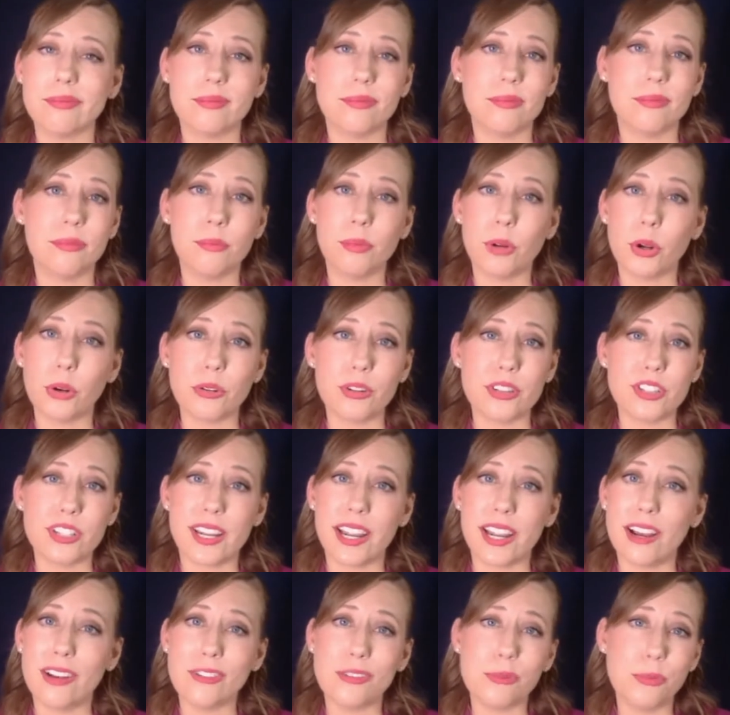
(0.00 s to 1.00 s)
brokerage
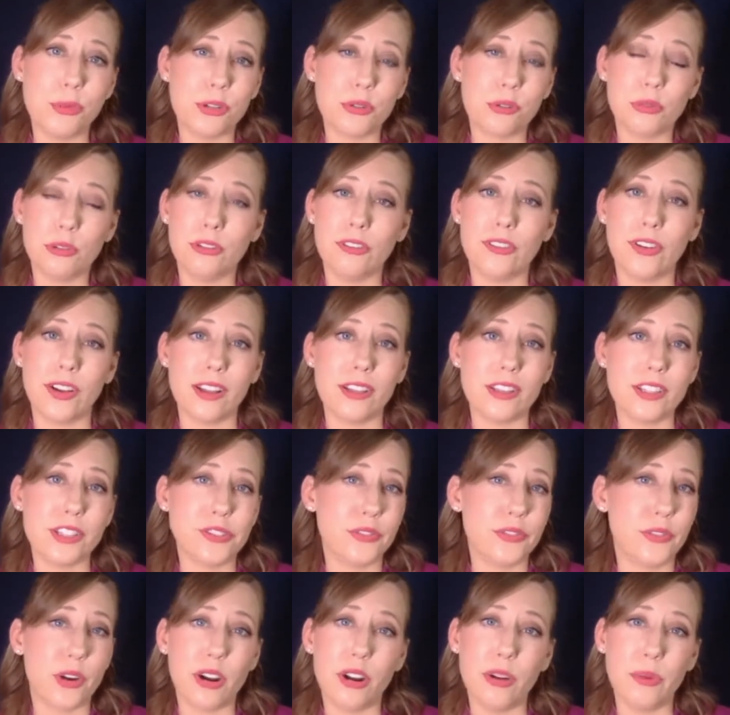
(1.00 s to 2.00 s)
accounts, mutual funds,
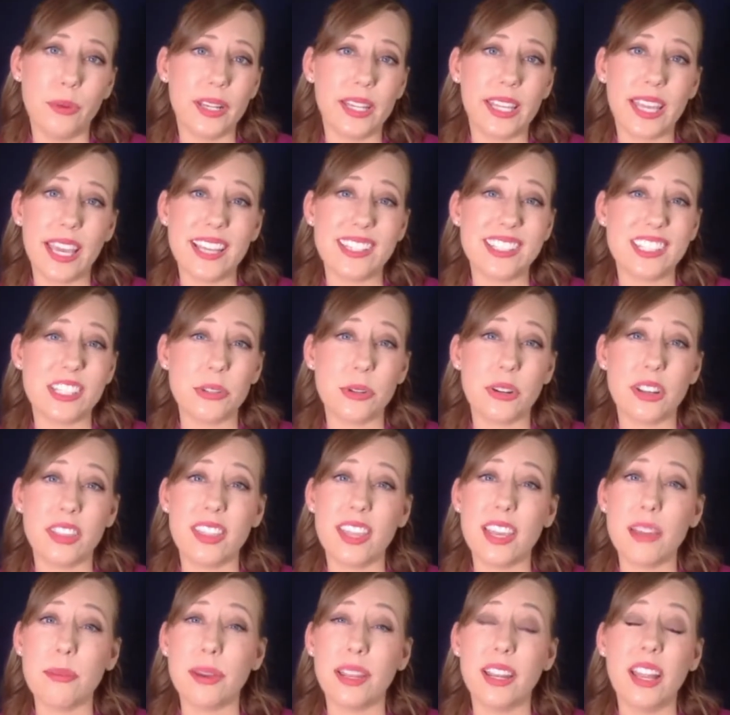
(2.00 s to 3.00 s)
401ks, that sort of
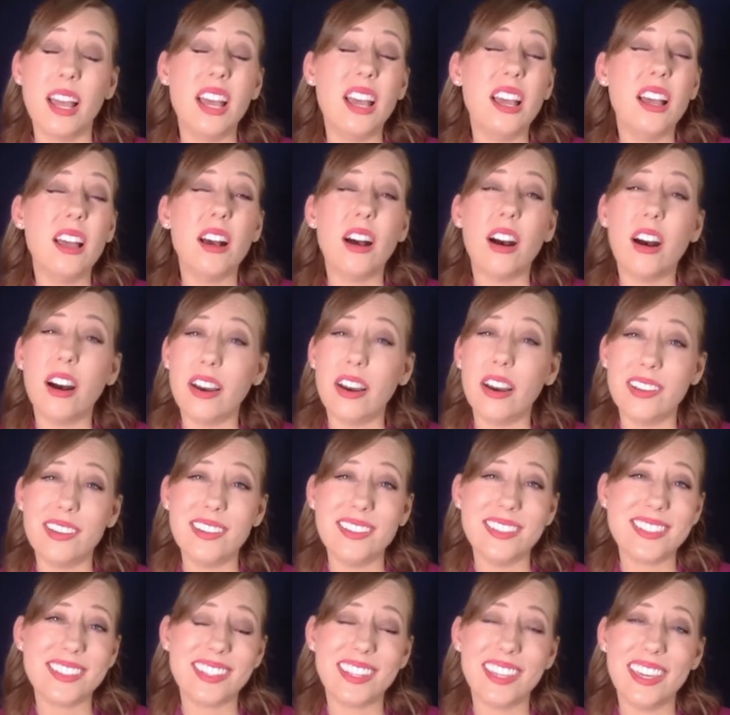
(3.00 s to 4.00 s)
thing. But
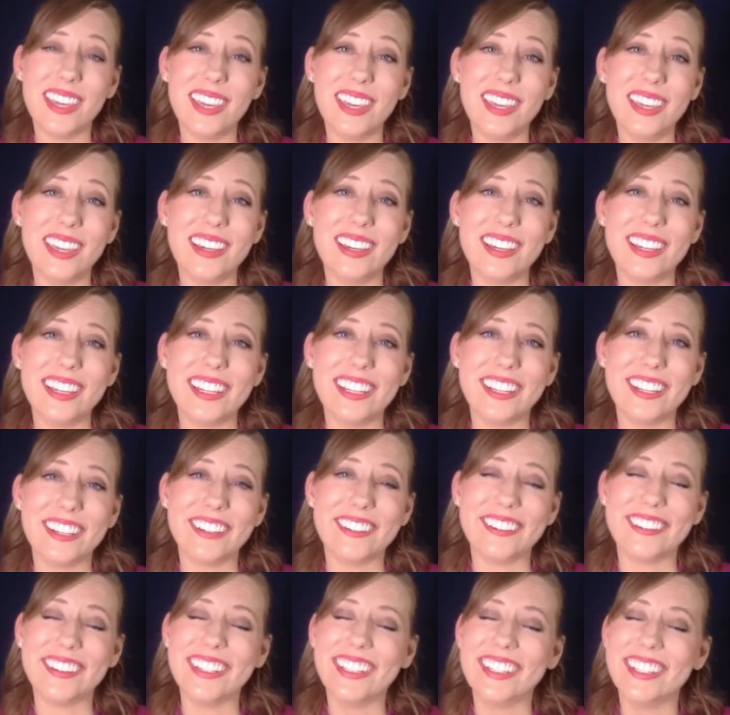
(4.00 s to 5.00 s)
honestly,
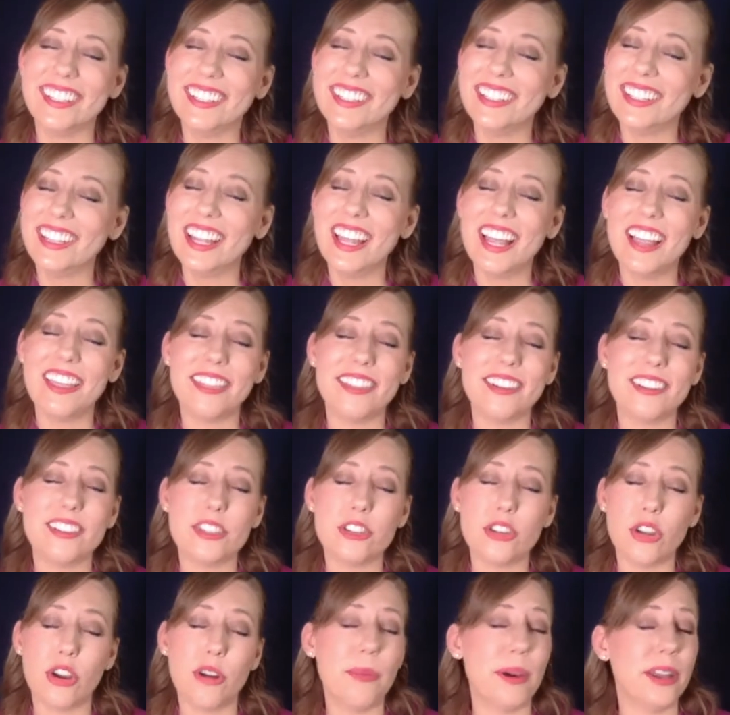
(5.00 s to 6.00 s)
there's
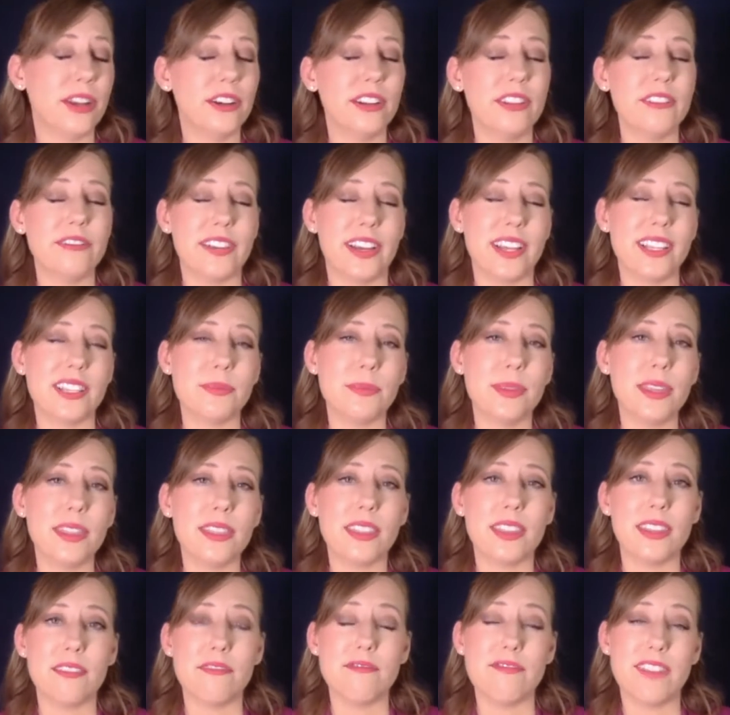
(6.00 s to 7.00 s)
no better investment
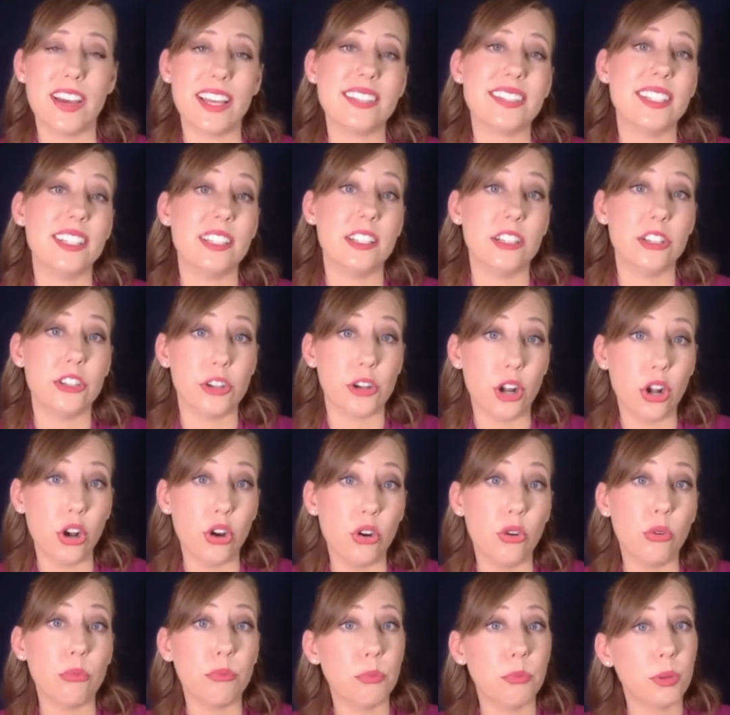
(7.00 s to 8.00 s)
than investing in your
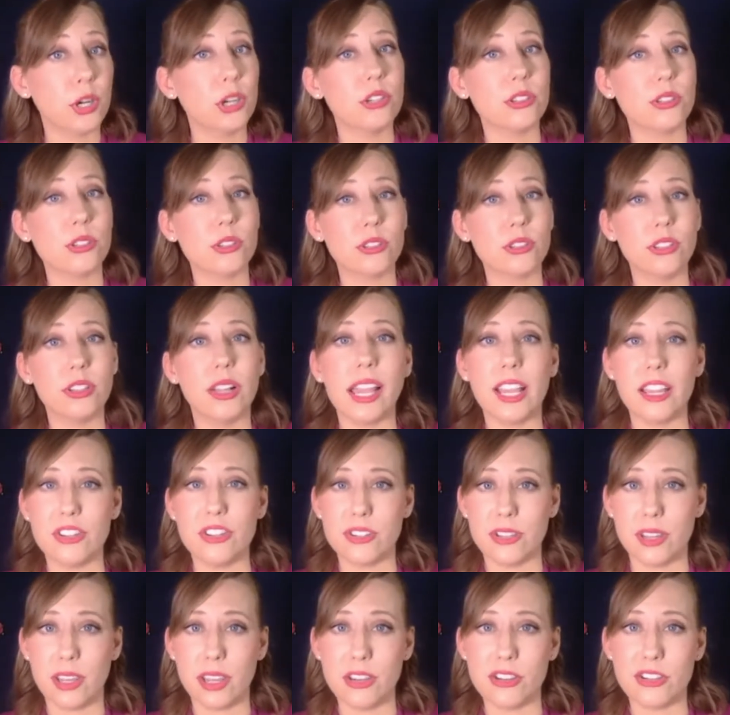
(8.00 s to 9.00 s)
own personal
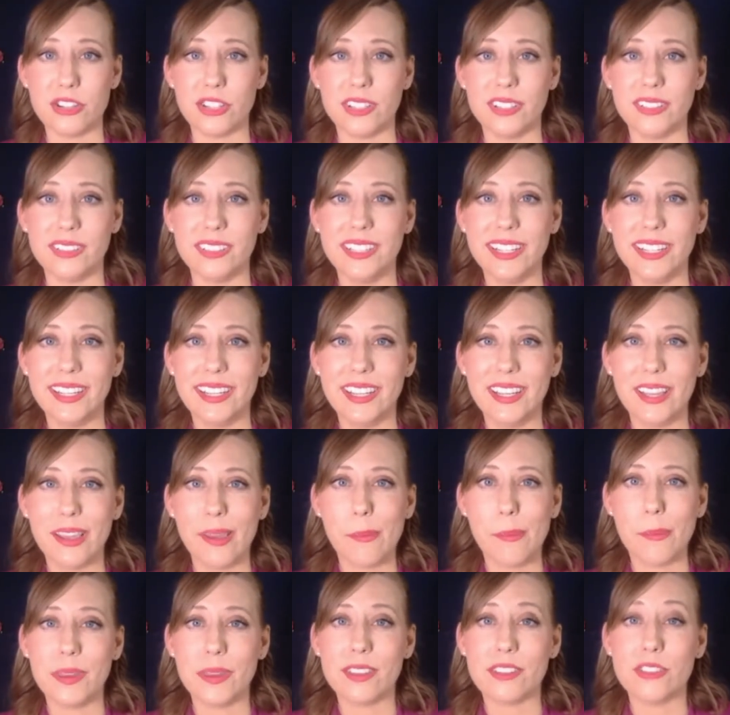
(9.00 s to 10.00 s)
education,
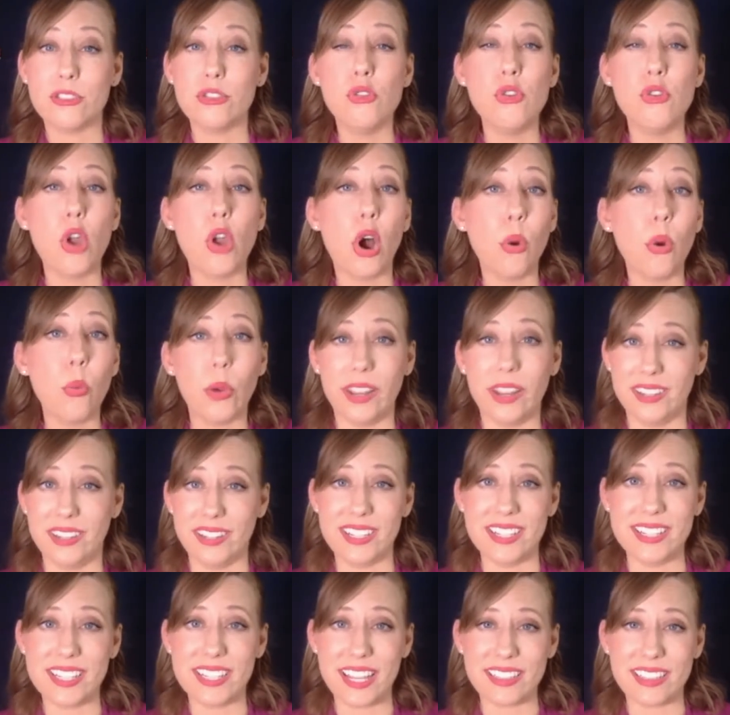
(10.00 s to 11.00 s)
because no one
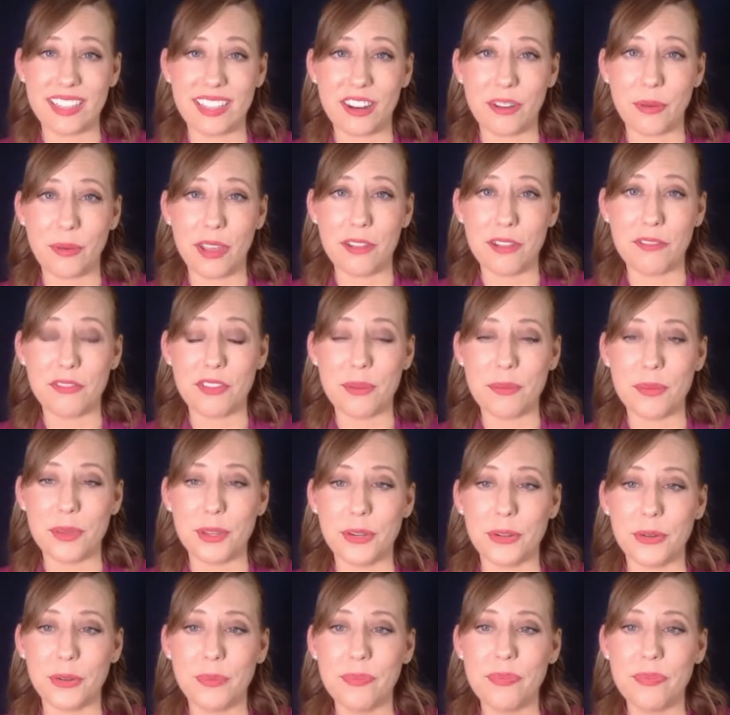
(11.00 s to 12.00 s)
can take that away from you.